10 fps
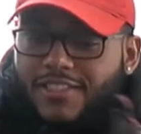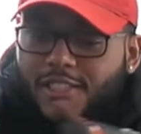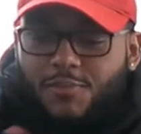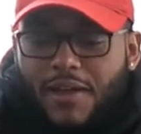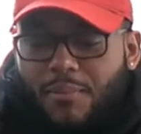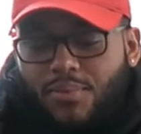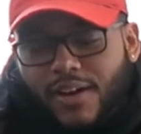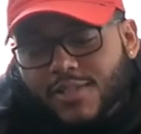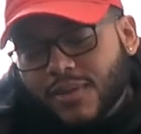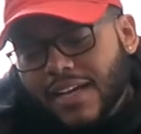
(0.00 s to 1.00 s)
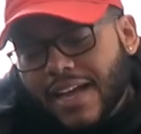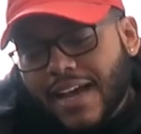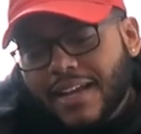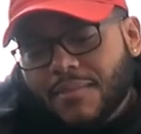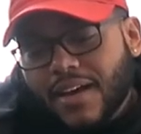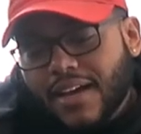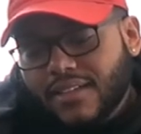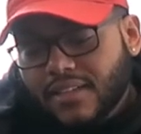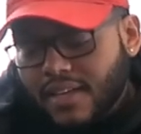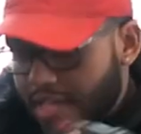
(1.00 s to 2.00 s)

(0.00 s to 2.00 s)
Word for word: just being impressed when I got in, man.